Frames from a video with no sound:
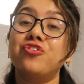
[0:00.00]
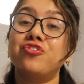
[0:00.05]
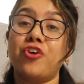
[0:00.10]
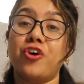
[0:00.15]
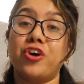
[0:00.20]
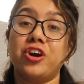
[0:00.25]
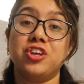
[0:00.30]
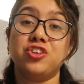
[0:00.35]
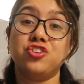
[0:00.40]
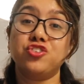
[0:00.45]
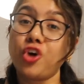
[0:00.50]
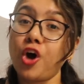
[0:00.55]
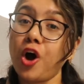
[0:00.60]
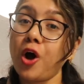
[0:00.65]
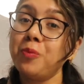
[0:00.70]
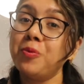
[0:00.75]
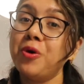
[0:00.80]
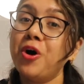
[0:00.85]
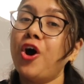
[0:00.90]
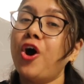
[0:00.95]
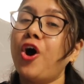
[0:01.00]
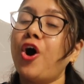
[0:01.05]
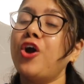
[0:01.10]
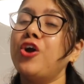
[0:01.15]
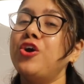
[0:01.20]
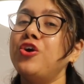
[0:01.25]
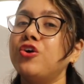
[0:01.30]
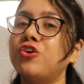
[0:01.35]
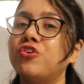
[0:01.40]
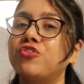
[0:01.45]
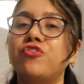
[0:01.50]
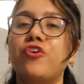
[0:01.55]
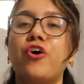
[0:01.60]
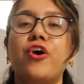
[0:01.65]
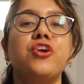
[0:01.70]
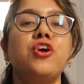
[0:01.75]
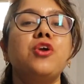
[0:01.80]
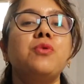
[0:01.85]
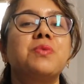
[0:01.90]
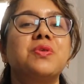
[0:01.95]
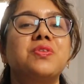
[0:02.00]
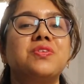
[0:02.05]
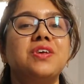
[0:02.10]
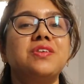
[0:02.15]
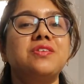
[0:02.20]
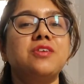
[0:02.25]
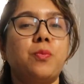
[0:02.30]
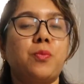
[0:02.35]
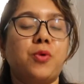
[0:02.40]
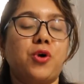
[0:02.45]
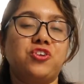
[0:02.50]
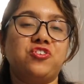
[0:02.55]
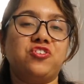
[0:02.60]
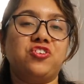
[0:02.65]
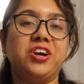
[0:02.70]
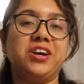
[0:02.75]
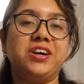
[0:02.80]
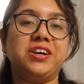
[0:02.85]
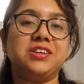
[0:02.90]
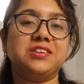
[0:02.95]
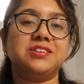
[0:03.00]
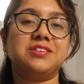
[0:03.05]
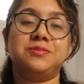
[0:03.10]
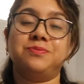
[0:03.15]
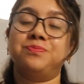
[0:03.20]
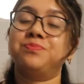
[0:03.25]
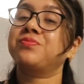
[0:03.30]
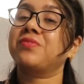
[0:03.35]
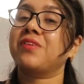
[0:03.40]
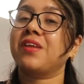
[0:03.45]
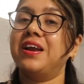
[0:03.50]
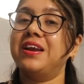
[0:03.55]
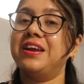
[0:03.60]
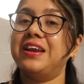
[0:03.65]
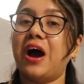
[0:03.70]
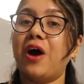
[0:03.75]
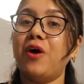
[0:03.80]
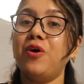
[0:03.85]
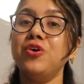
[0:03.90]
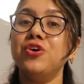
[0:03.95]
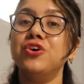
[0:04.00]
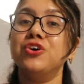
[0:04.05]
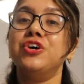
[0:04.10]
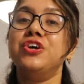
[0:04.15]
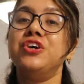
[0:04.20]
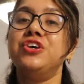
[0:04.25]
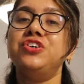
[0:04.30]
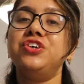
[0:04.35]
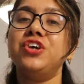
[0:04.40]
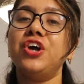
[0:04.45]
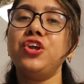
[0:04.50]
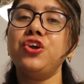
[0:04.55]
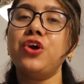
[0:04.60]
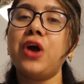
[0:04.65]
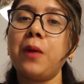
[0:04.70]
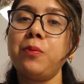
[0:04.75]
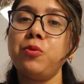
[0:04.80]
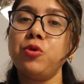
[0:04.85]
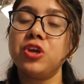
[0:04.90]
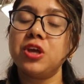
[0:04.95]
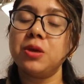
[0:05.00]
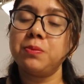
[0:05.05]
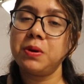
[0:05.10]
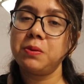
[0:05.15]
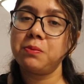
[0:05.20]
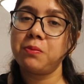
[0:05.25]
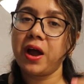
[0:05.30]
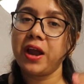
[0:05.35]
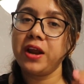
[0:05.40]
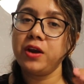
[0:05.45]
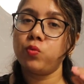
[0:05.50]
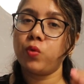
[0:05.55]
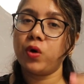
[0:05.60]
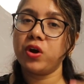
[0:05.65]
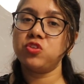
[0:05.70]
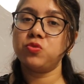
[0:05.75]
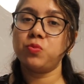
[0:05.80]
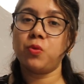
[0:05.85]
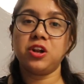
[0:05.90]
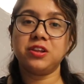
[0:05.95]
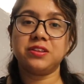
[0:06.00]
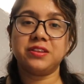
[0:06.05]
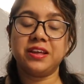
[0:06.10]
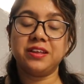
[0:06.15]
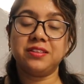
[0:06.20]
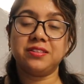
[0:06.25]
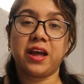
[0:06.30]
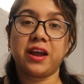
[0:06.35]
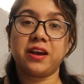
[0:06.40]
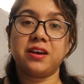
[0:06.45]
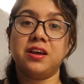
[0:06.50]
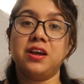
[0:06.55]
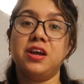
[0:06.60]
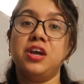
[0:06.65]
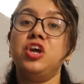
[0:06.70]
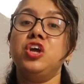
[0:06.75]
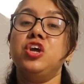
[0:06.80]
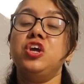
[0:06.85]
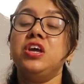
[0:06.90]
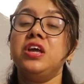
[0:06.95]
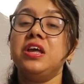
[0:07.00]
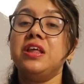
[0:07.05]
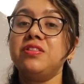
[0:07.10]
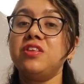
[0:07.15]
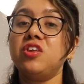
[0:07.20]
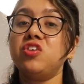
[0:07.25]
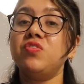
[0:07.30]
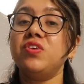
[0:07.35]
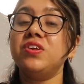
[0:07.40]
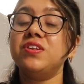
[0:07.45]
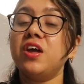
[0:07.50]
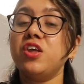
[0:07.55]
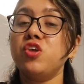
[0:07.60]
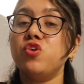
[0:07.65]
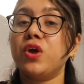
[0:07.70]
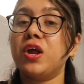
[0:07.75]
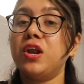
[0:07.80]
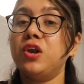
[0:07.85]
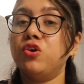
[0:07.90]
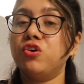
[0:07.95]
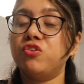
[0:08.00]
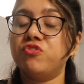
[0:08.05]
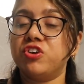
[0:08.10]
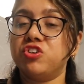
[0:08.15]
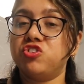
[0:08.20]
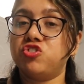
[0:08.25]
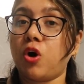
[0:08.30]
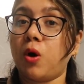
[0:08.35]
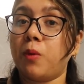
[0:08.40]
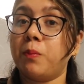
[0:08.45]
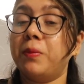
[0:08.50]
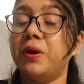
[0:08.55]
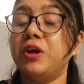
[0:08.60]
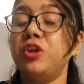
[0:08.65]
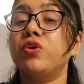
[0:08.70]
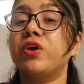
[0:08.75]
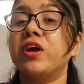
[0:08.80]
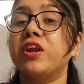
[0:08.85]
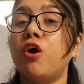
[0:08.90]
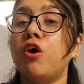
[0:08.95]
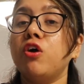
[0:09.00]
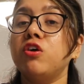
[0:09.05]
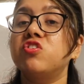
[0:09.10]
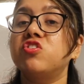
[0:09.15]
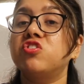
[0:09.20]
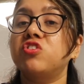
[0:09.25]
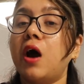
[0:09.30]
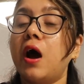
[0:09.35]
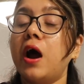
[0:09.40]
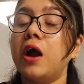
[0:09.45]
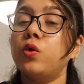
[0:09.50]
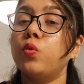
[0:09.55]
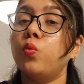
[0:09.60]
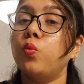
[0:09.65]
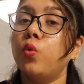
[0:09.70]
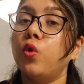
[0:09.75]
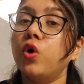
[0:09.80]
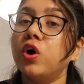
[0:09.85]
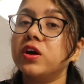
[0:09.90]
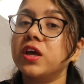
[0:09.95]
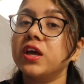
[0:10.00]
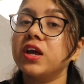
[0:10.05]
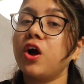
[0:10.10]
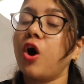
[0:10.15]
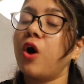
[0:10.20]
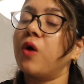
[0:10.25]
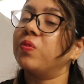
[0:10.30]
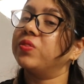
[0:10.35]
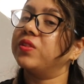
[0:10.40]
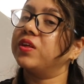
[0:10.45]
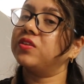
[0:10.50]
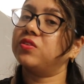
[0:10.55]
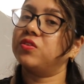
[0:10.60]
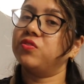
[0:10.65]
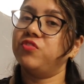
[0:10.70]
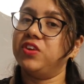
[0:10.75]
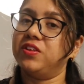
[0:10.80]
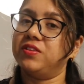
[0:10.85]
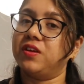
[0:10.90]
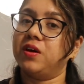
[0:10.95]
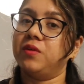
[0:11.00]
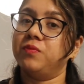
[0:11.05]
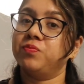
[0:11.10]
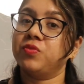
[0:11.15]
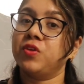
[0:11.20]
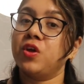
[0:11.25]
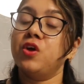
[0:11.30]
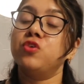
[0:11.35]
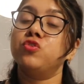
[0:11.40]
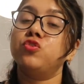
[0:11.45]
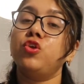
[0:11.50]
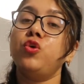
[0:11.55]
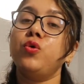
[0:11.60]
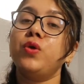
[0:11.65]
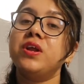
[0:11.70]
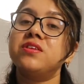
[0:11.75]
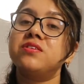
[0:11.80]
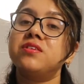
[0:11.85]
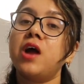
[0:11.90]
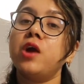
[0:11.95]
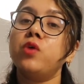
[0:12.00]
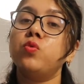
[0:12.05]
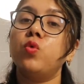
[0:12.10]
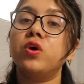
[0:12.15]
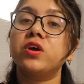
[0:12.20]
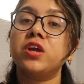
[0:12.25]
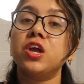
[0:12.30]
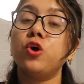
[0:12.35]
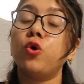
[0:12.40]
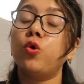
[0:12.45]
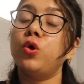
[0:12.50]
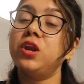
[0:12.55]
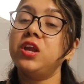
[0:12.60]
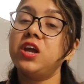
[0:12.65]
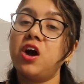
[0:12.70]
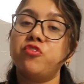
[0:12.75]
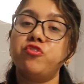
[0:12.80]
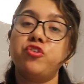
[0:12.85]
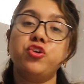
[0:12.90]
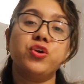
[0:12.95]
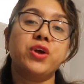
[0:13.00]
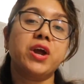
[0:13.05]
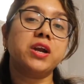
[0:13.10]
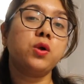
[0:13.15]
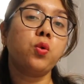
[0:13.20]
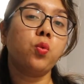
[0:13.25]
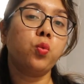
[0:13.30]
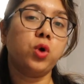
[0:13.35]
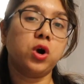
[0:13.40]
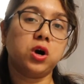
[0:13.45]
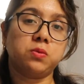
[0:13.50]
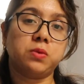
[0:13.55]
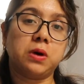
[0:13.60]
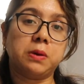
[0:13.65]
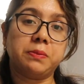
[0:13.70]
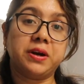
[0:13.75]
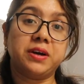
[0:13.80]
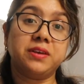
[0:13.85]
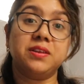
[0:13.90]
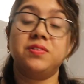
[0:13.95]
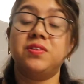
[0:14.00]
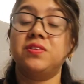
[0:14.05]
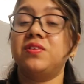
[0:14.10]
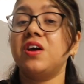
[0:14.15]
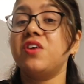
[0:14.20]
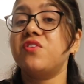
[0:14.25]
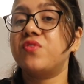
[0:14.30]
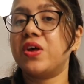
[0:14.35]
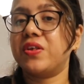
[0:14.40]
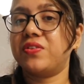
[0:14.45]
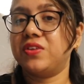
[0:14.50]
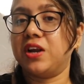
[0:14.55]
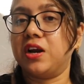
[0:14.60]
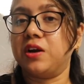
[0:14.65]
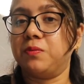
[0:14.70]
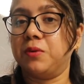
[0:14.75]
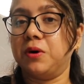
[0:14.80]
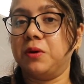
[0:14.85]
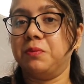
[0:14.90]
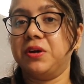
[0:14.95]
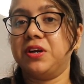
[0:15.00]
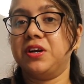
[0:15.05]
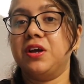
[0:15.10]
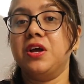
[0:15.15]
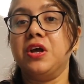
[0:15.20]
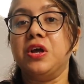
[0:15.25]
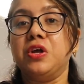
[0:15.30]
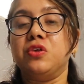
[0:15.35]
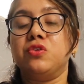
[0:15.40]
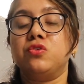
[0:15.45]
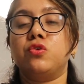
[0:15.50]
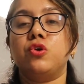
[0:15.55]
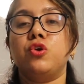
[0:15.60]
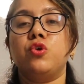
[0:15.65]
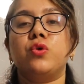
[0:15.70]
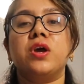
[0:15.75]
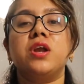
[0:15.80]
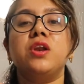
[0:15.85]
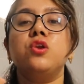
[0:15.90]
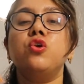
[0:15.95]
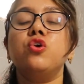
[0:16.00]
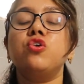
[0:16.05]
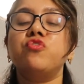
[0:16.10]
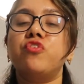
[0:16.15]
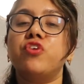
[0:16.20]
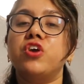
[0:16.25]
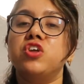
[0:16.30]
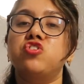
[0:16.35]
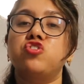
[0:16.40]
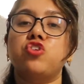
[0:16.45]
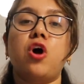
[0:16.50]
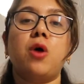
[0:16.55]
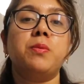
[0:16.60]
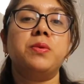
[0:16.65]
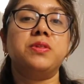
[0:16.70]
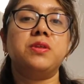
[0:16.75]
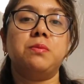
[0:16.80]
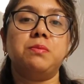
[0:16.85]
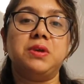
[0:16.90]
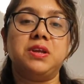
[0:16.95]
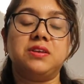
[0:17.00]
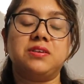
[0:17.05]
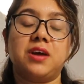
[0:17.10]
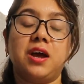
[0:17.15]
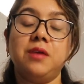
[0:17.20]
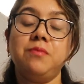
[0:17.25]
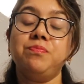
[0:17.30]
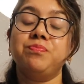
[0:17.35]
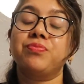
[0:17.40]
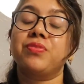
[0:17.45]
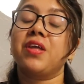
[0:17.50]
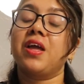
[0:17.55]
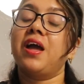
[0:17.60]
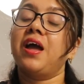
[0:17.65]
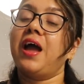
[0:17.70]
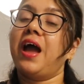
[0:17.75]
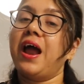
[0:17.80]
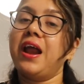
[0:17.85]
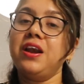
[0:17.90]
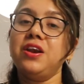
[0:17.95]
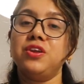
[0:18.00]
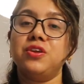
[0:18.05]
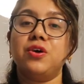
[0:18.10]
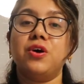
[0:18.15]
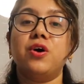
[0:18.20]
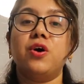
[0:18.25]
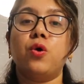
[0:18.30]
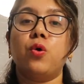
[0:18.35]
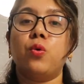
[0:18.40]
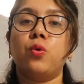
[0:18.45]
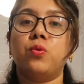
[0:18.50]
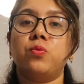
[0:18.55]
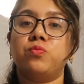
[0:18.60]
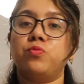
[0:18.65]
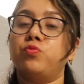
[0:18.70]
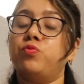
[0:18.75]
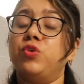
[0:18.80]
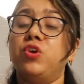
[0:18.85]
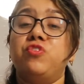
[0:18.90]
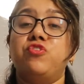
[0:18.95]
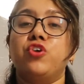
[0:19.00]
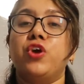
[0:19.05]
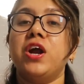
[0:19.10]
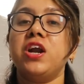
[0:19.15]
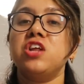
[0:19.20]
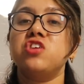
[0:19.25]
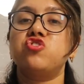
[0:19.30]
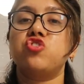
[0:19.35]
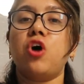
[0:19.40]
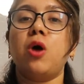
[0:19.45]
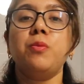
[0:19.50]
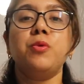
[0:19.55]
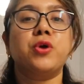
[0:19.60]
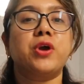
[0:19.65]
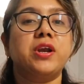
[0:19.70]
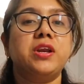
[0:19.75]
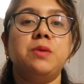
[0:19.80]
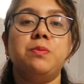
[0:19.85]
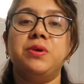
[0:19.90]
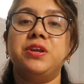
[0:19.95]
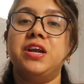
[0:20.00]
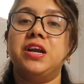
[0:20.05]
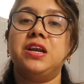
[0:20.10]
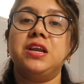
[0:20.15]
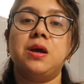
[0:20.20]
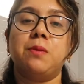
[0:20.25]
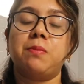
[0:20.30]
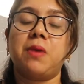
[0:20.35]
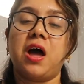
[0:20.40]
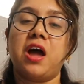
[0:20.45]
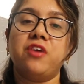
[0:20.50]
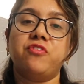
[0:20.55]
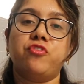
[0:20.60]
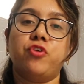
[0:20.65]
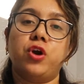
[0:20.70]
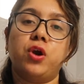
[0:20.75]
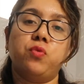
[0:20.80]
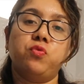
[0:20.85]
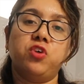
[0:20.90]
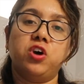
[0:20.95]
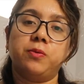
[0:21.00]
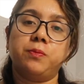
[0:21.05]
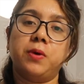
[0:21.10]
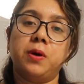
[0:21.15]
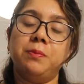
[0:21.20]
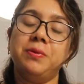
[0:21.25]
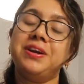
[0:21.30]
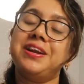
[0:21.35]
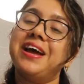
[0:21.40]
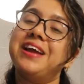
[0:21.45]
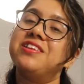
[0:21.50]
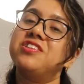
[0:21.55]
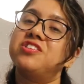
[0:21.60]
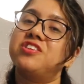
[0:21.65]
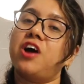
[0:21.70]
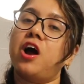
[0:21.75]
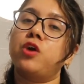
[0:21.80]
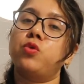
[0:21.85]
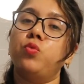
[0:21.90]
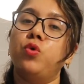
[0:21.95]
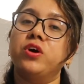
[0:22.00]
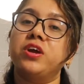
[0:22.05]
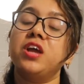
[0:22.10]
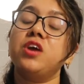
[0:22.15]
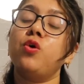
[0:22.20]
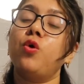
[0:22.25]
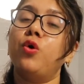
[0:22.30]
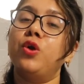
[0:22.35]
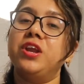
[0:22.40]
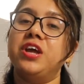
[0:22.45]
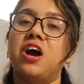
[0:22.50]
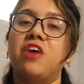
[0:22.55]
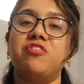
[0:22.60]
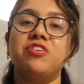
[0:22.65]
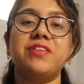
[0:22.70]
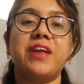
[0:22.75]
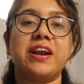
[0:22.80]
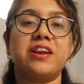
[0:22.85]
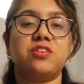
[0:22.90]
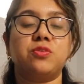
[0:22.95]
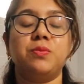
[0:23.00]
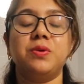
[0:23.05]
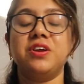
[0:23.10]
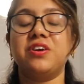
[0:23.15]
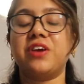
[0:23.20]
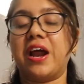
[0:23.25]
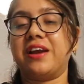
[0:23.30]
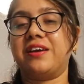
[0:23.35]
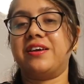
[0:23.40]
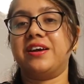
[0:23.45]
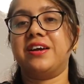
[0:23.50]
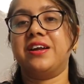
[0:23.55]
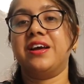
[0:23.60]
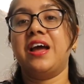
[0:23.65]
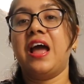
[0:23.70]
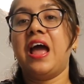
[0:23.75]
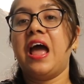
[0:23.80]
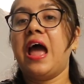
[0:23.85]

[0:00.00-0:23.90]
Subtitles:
for a job or look for your business opportunities. Now, here you have to keep in mind one small thing, that in this visa you can look for job, but you cannot start working on this visa. So you can start working only after you get a work permit. This is a resident permit. So you can look for a job in the meantime. And if you get a job, you can immediately apply for a work permit and start working only after that has been granted.